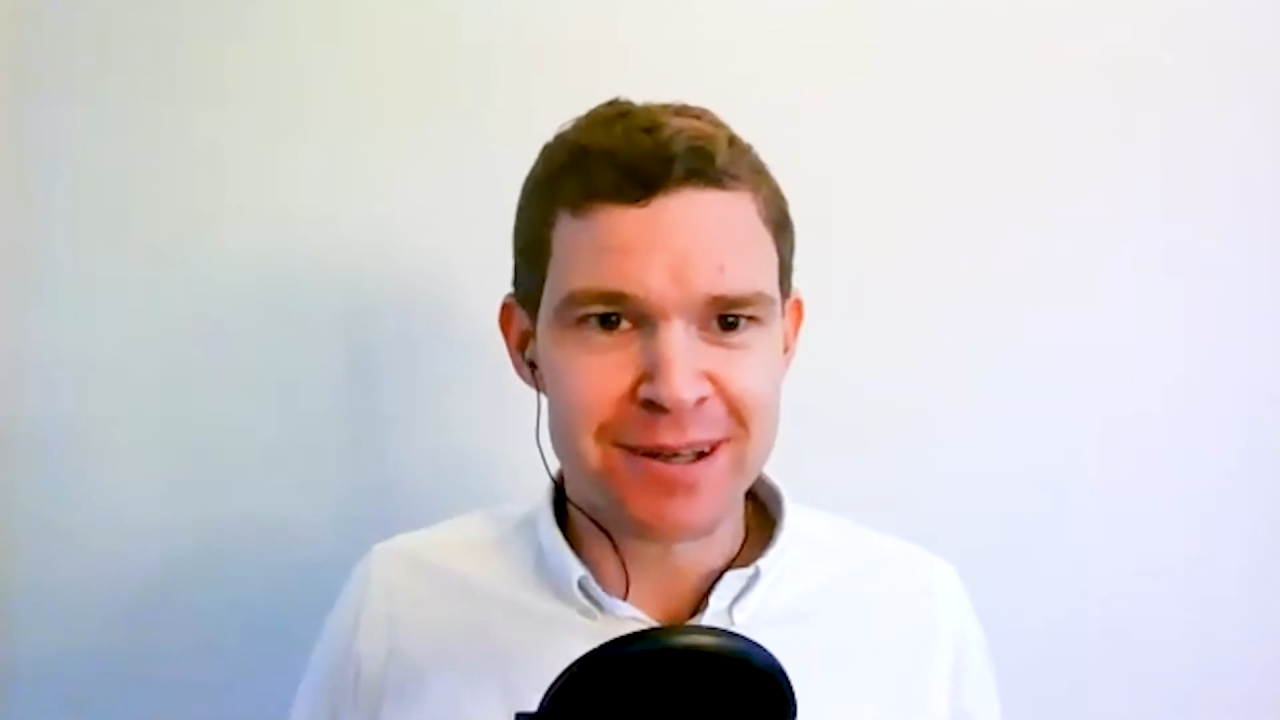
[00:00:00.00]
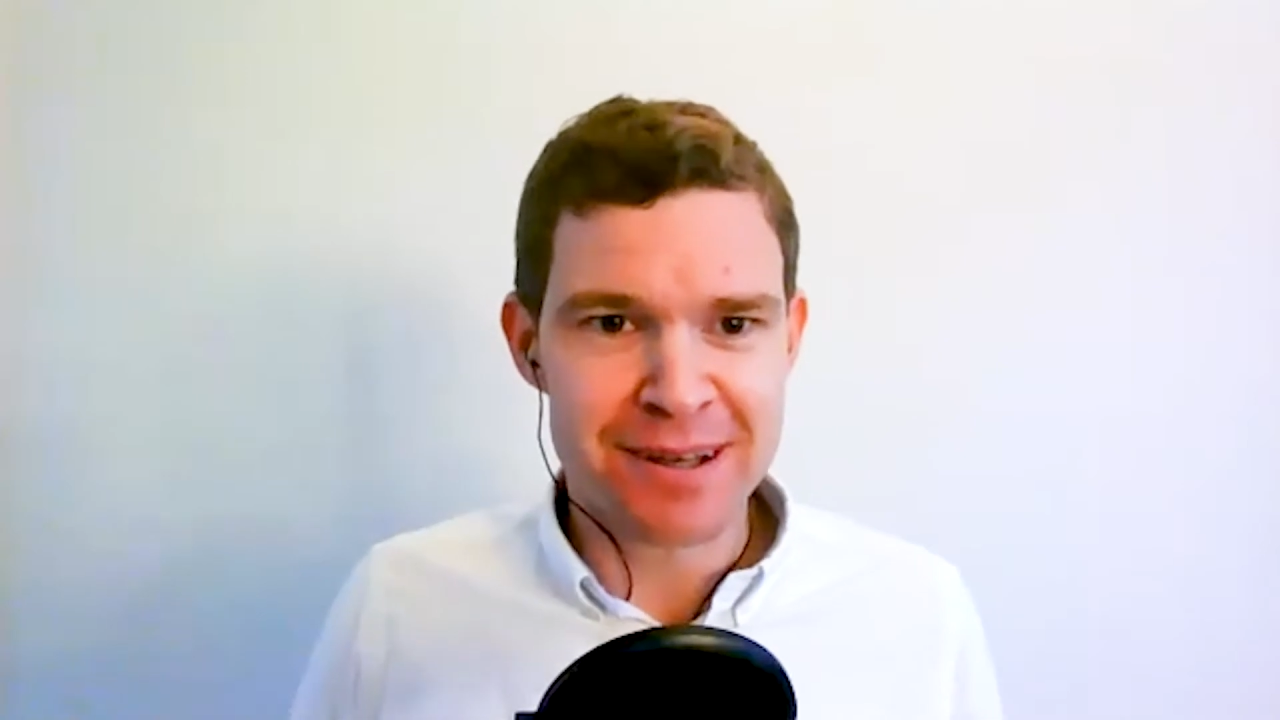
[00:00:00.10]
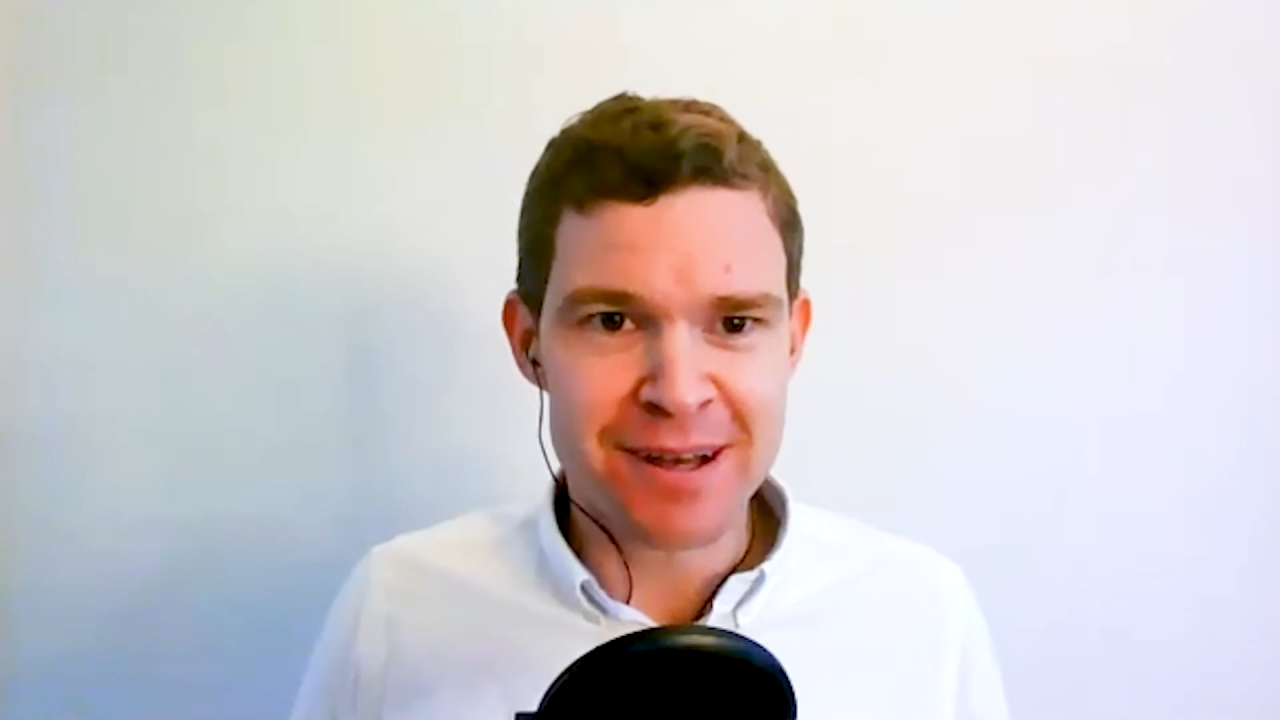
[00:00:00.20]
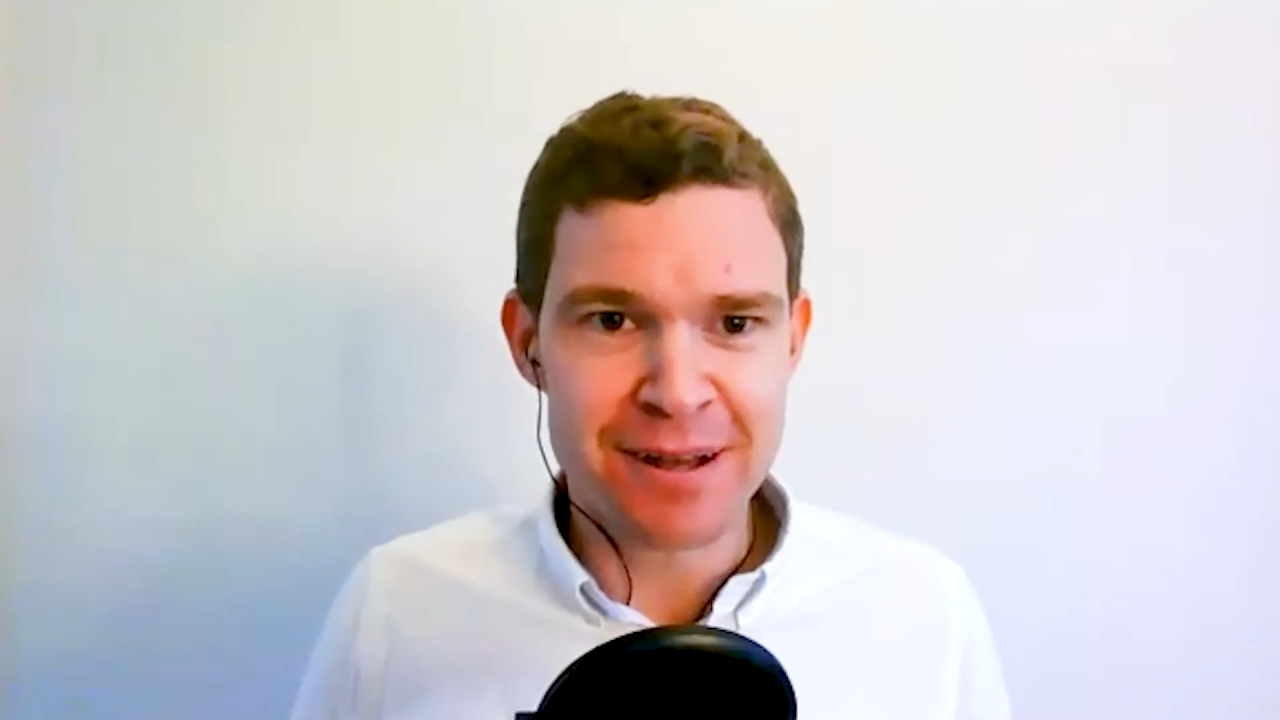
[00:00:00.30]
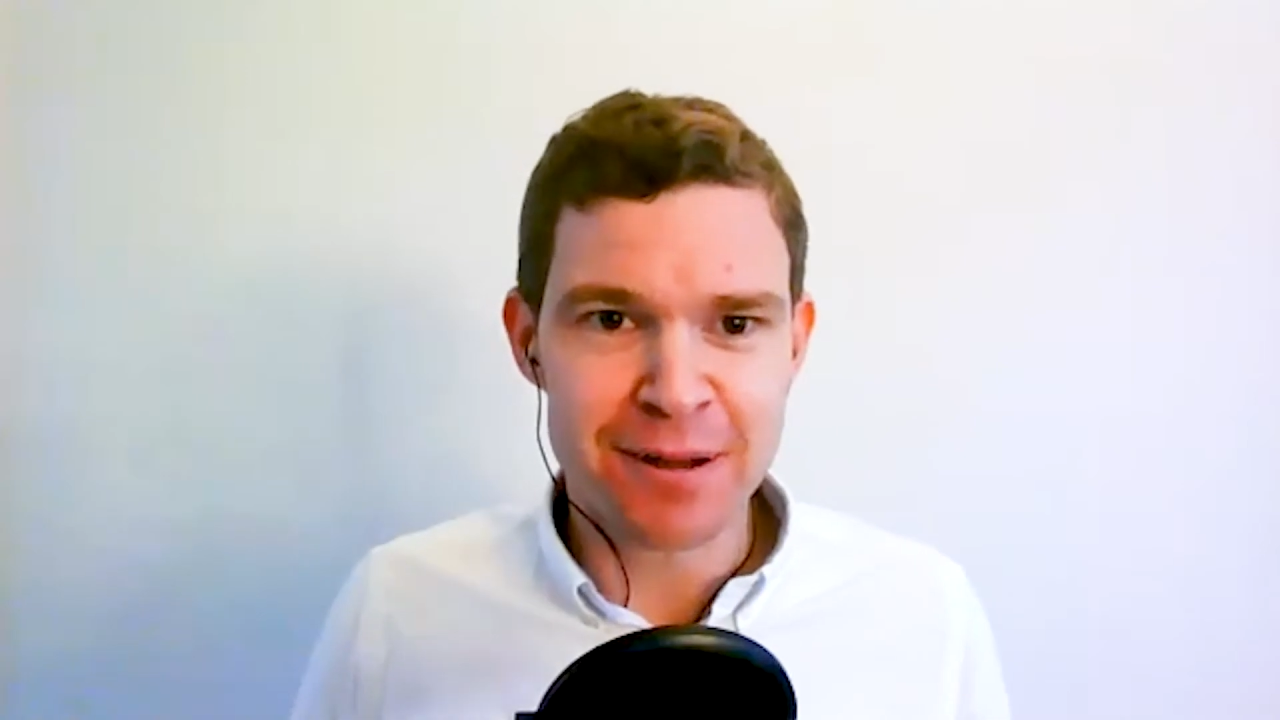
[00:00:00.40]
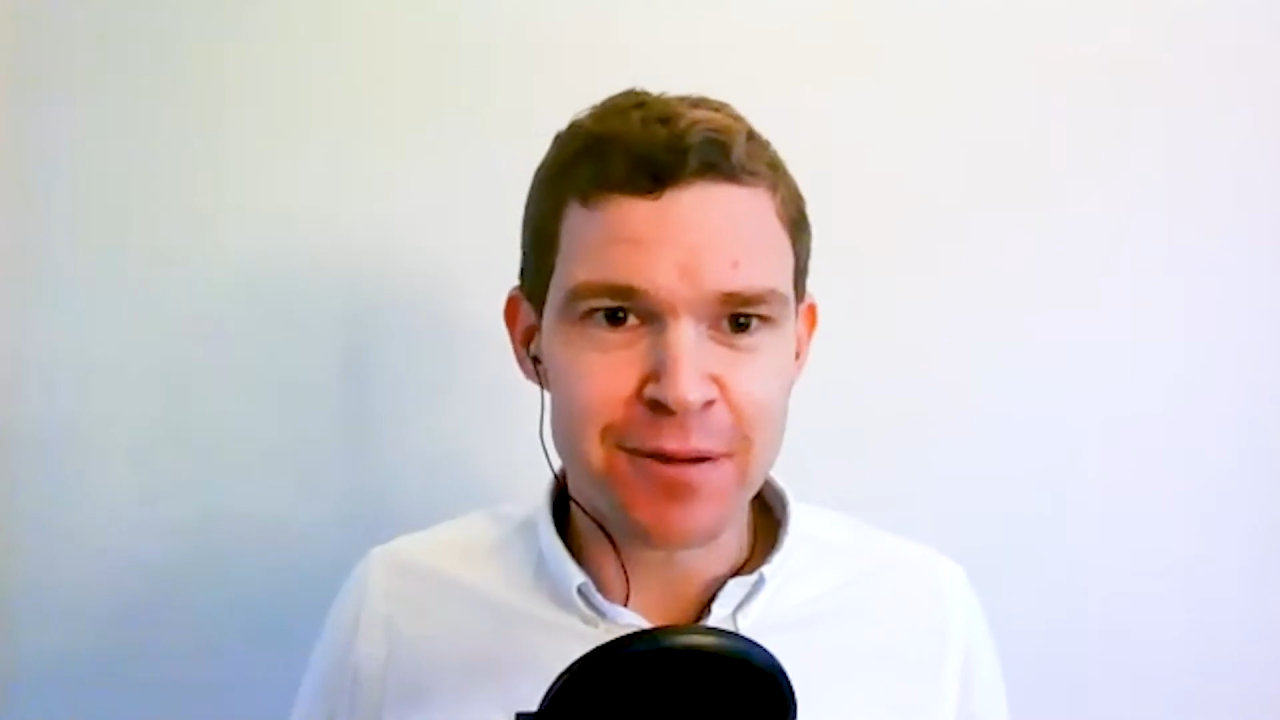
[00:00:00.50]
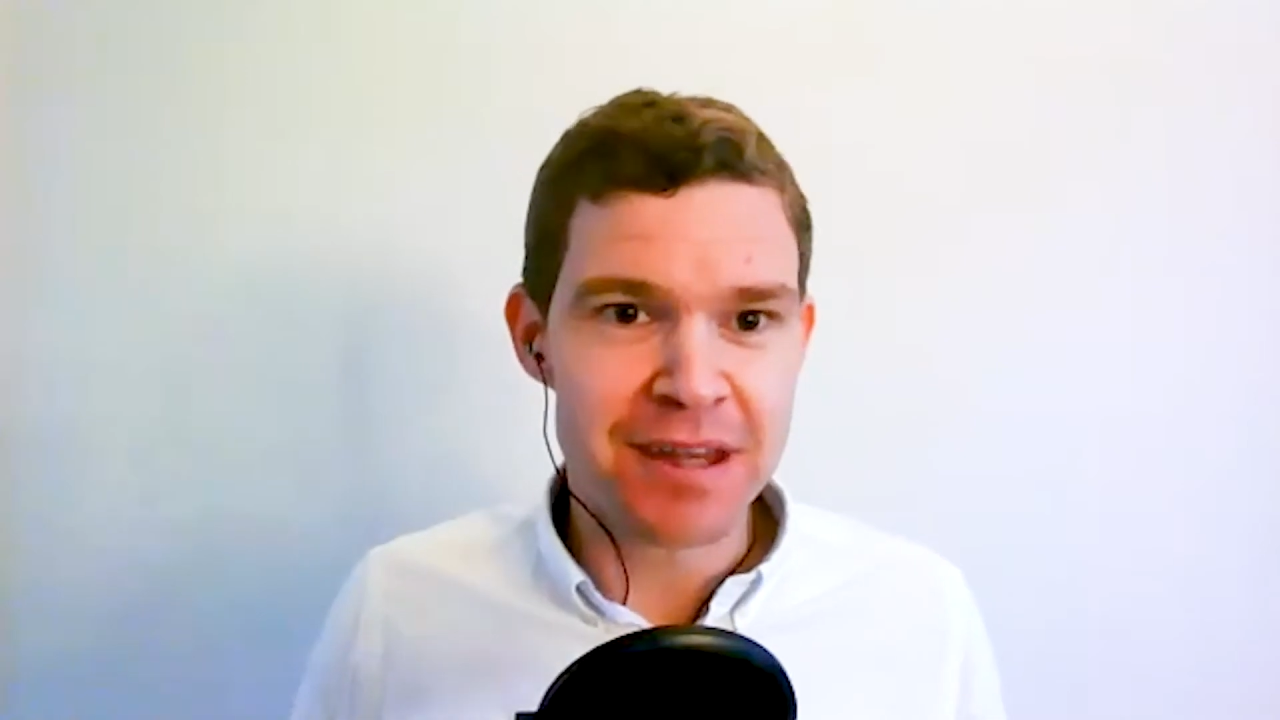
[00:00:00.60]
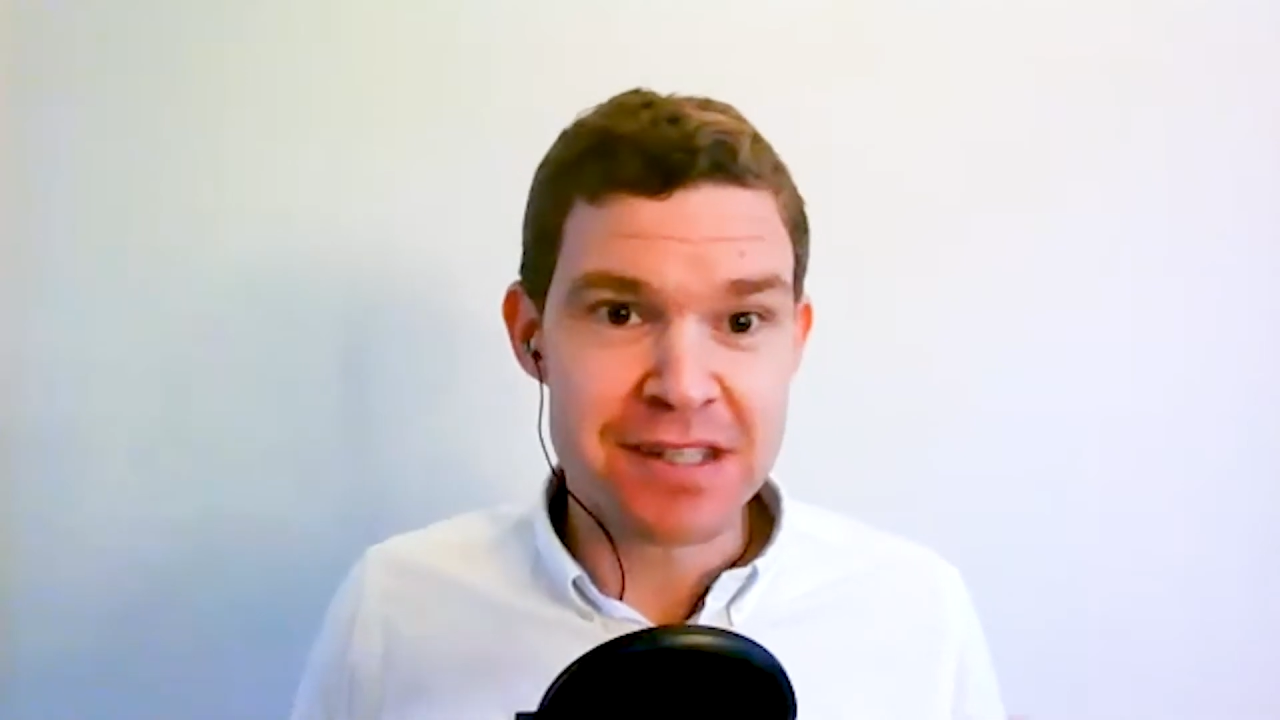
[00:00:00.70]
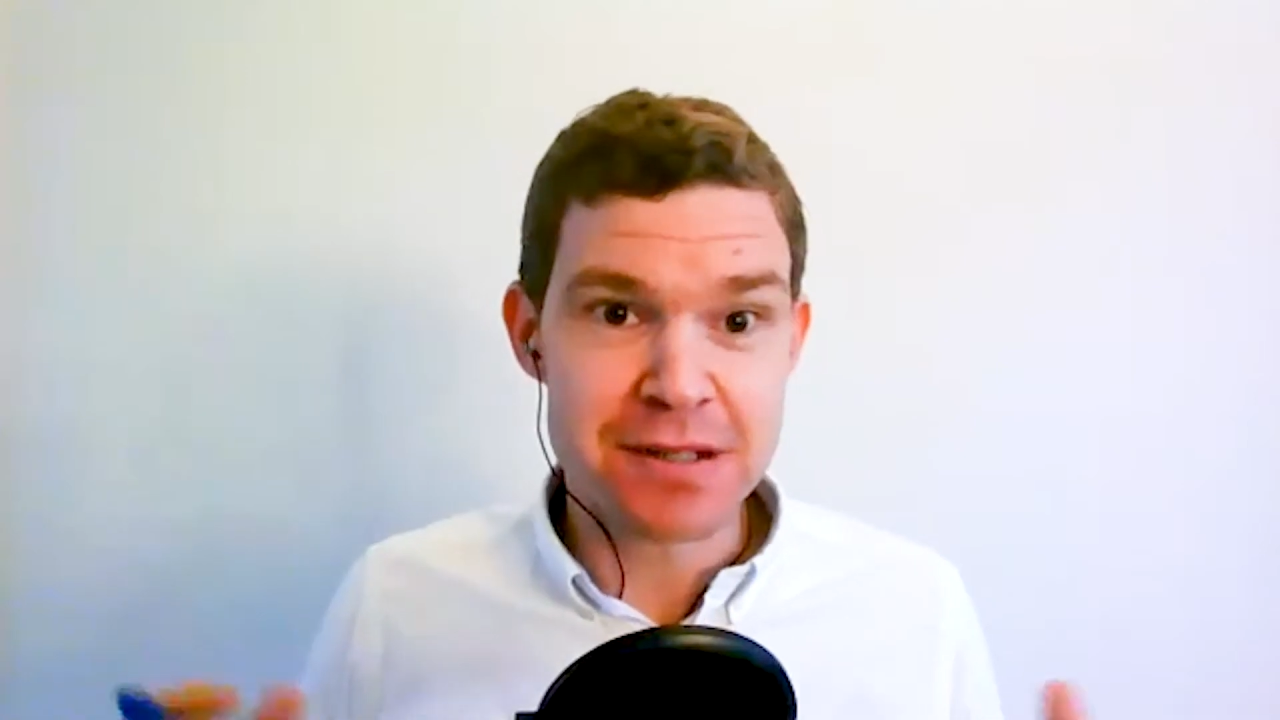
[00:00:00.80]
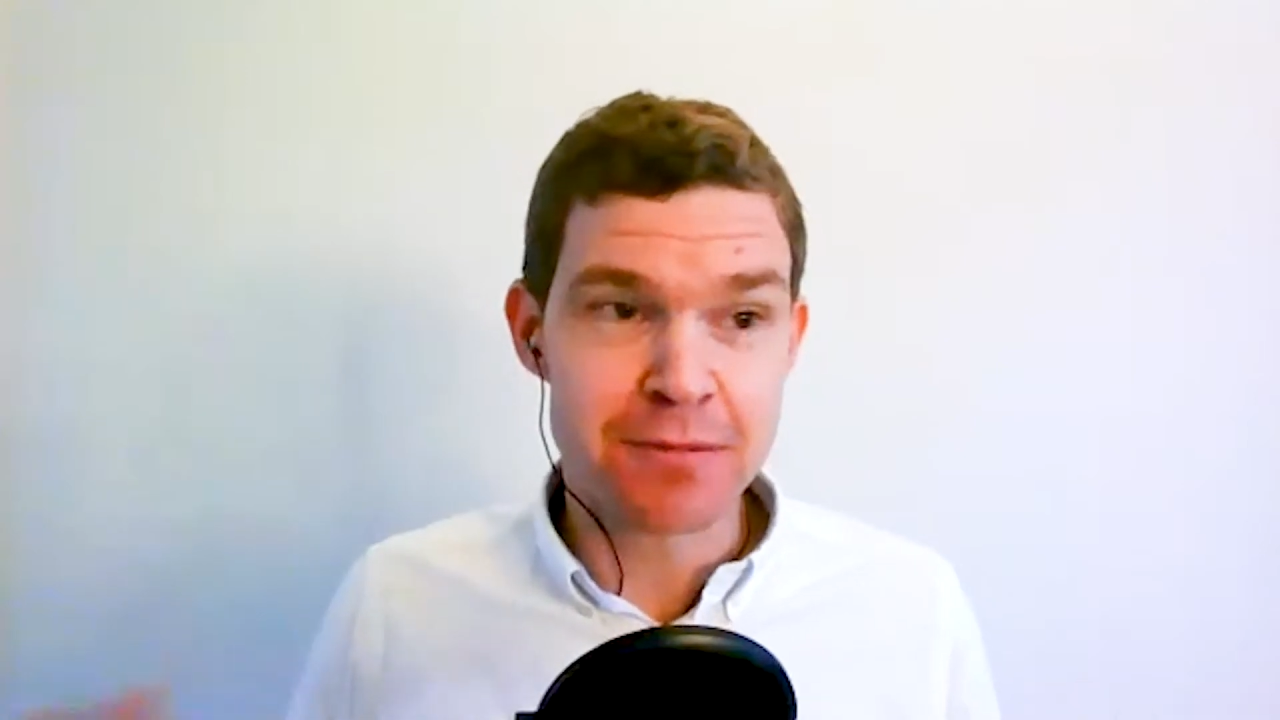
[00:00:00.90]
a lot of these